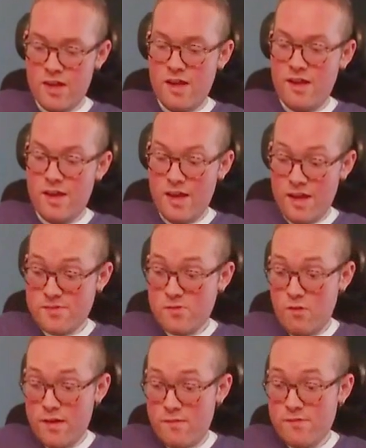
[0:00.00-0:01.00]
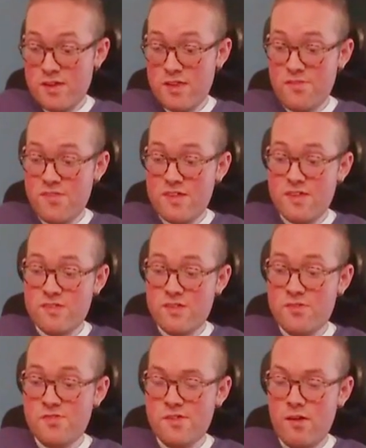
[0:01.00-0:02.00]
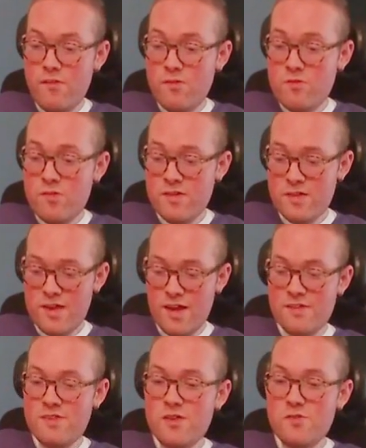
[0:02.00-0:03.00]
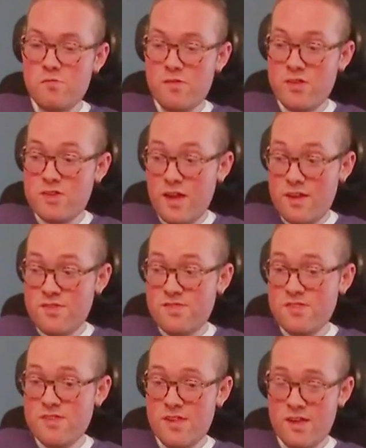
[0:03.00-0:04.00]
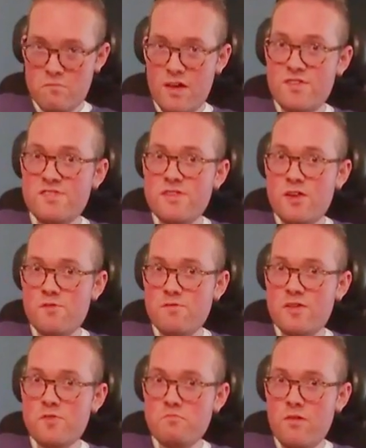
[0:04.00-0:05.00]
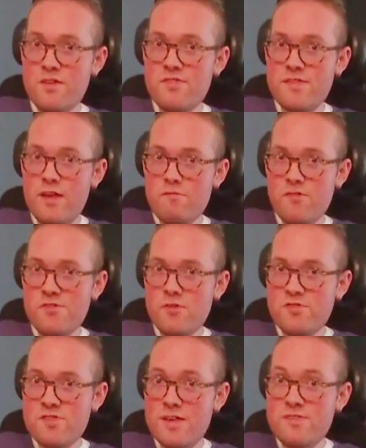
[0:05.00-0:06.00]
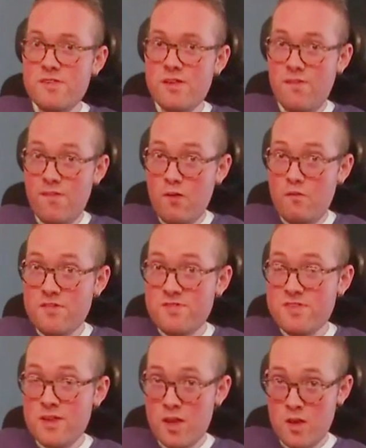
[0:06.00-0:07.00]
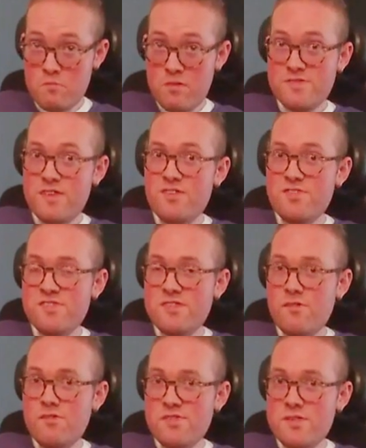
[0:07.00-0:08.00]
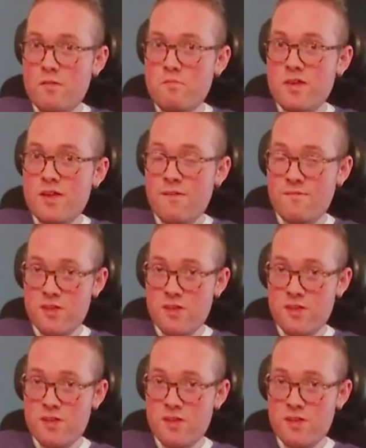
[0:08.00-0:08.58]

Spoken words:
I don't have anything in this color. I think it's really nice. My Stitch Fix price levels are set to the lowest, but they still send me